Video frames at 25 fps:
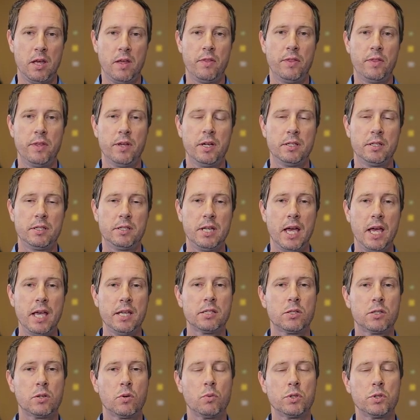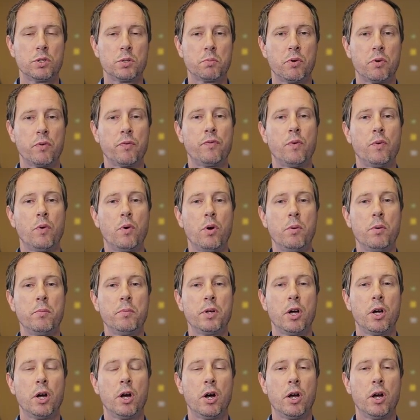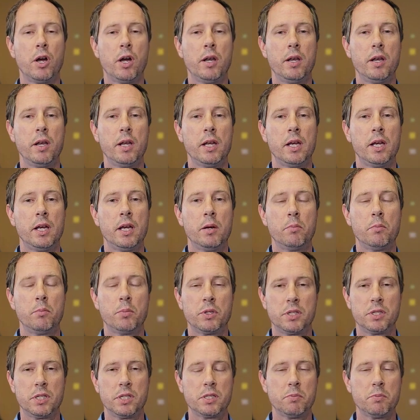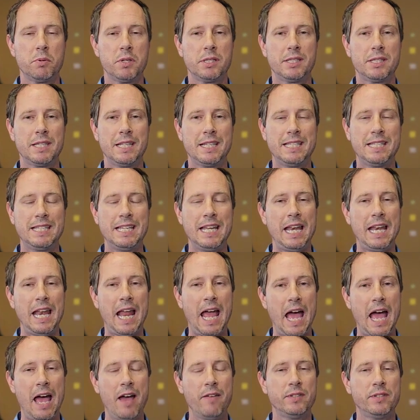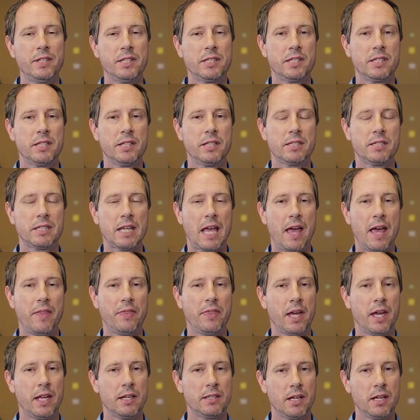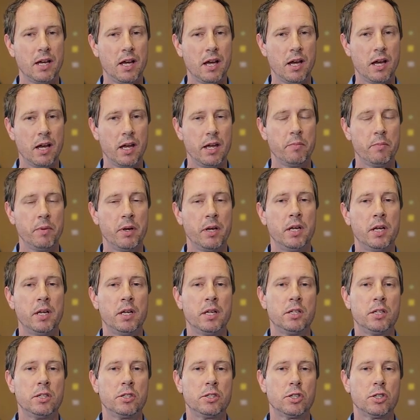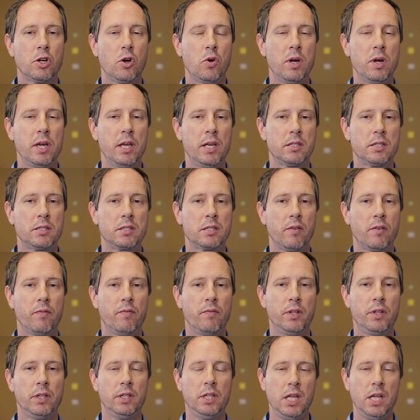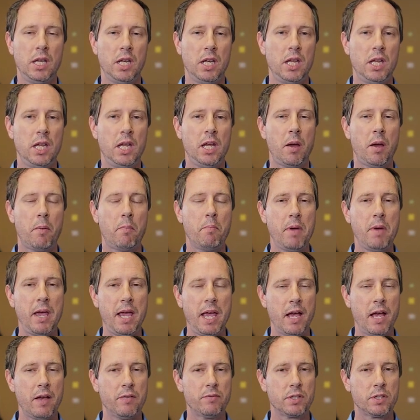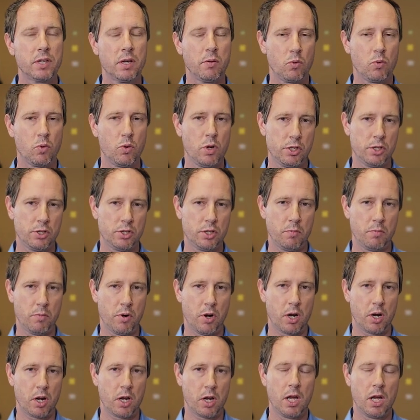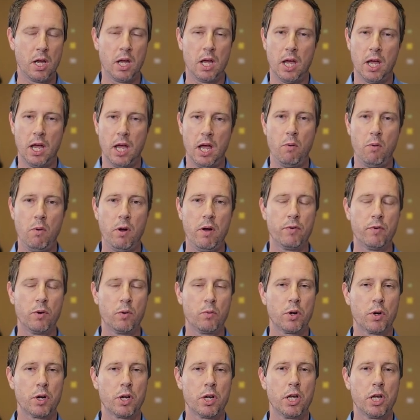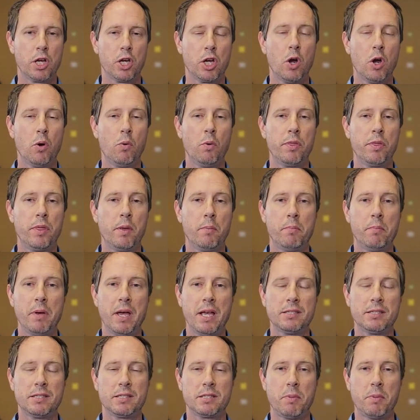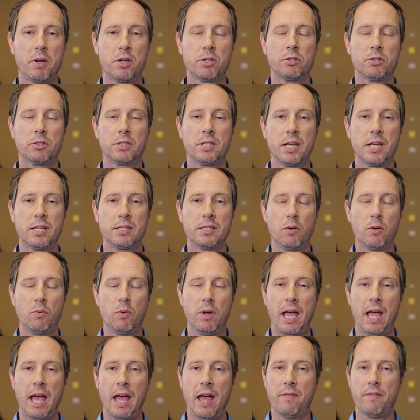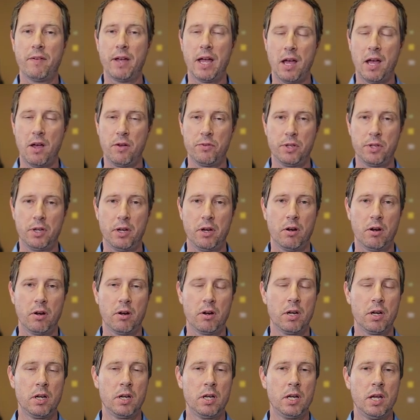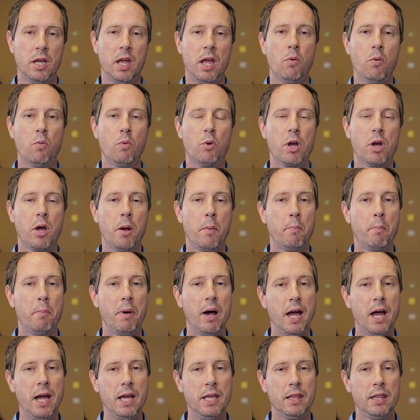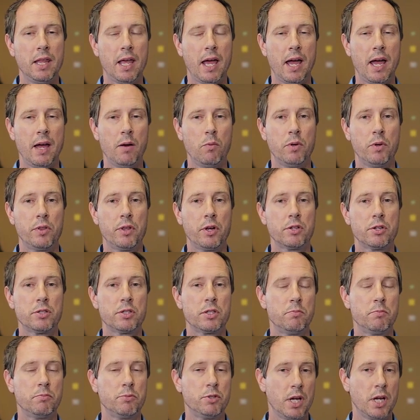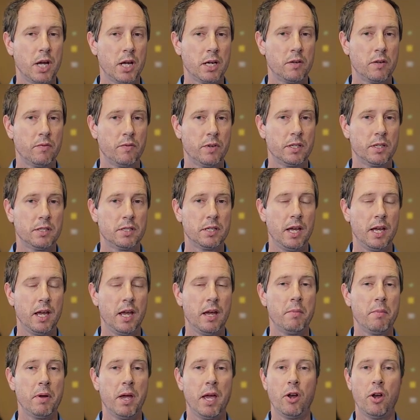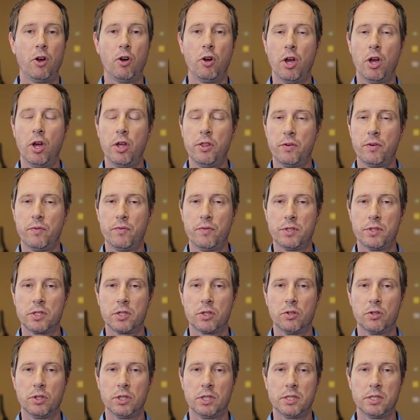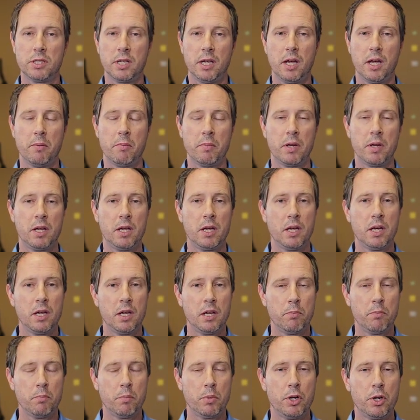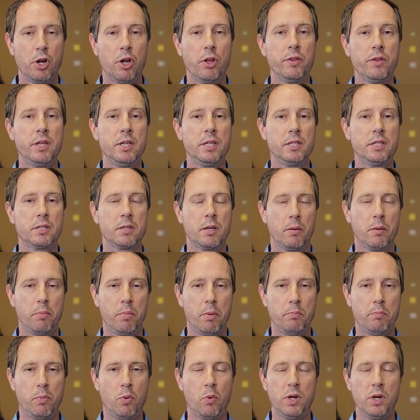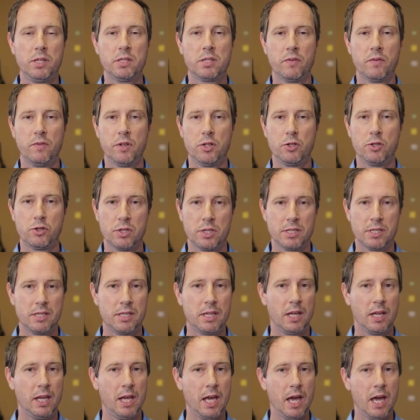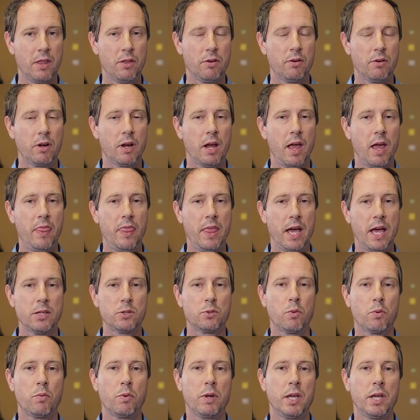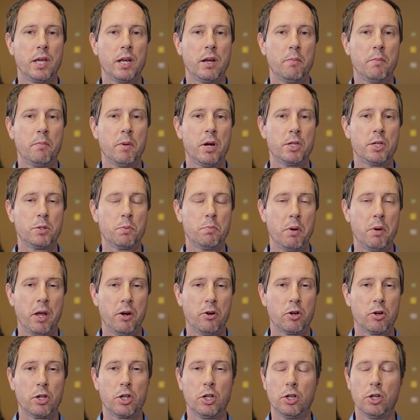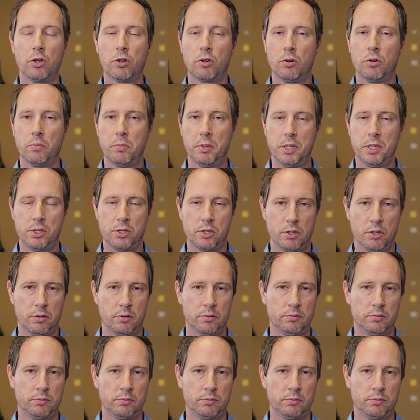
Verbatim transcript: The test was performed on participants that didn't have dizziness at that time, so its validity may have some question mark. However, we're going to go with the best special test that we have out there, and we'll combine that with our subjective exam and our other physical exam, put all these points of interest together, and that's where we get a much better clinical picture.